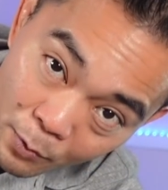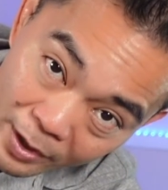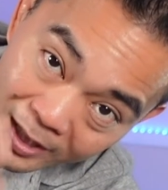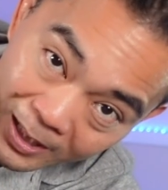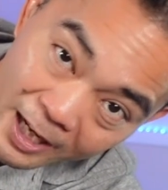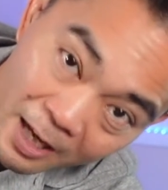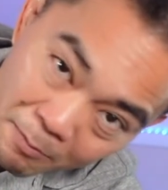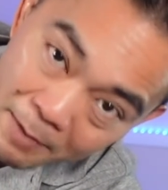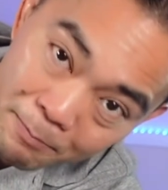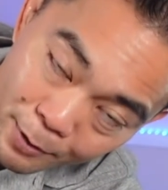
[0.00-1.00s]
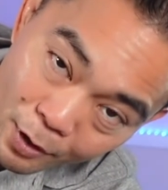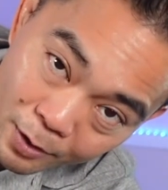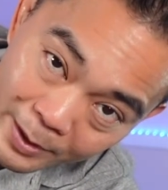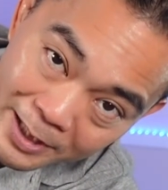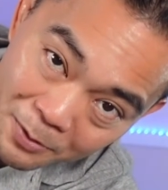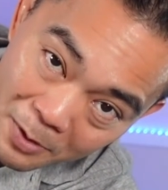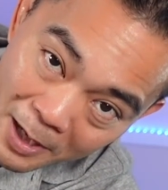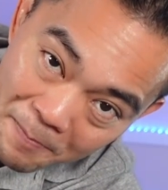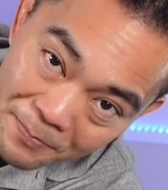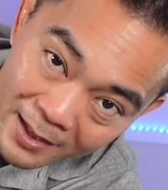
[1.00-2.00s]
We're claiming progress,
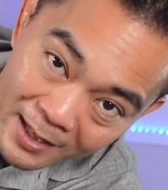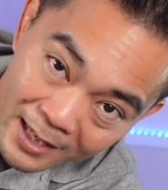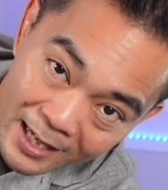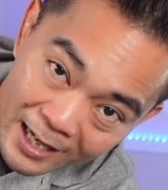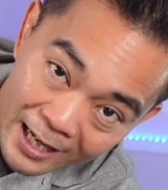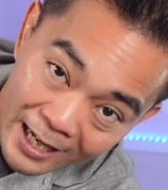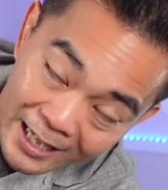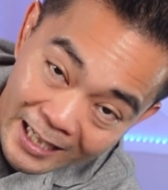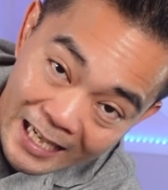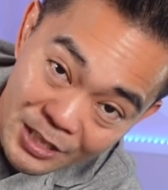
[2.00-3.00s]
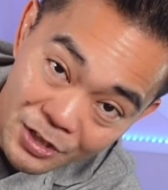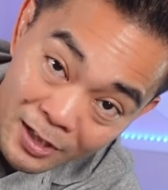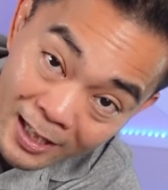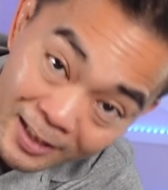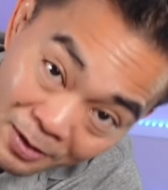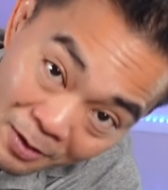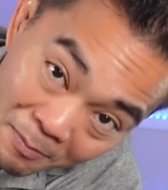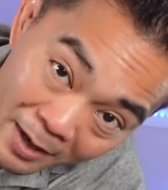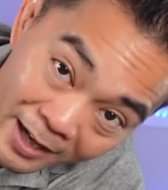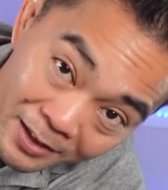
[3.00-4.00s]
okay? And just a
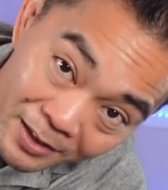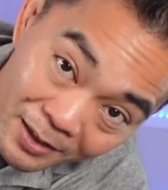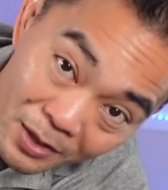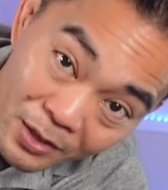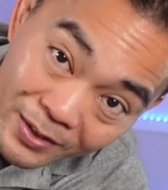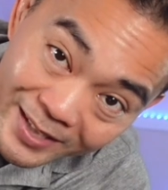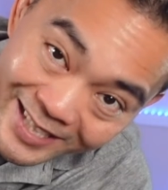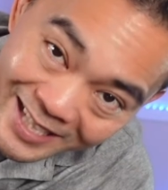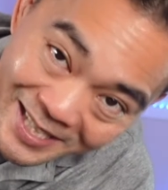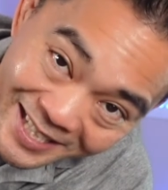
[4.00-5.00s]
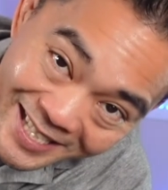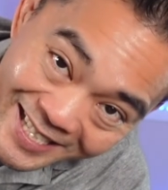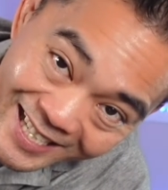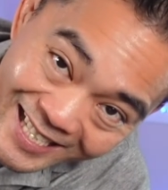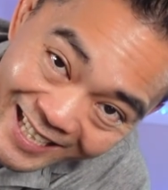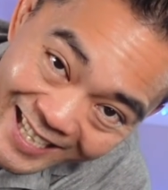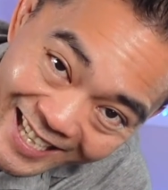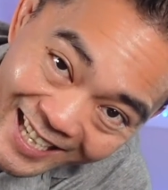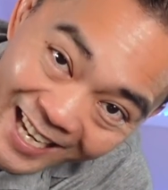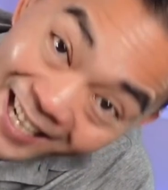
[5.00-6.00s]
reminder, consistency is the
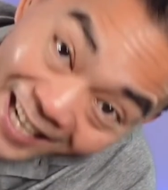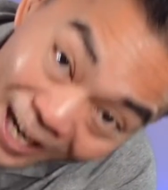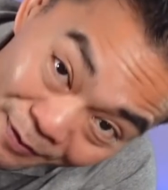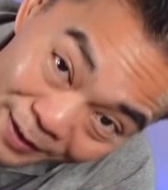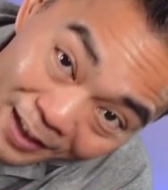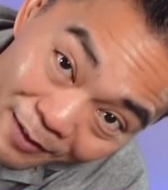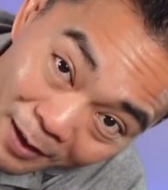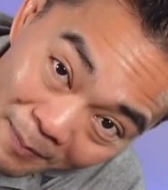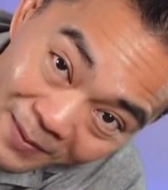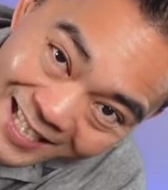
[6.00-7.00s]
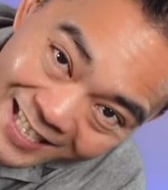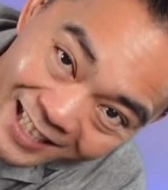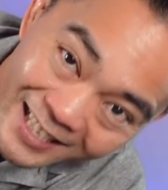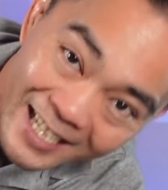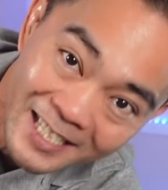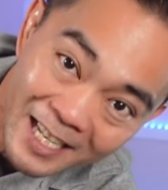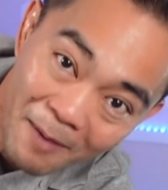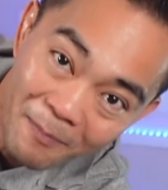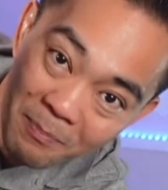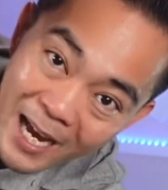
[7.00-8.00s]
key, and never give up. Until next
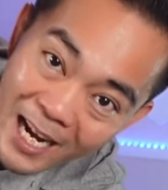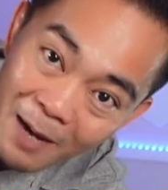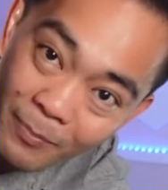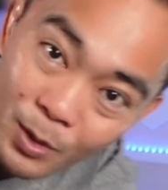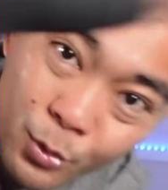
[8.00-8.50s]
time, palam.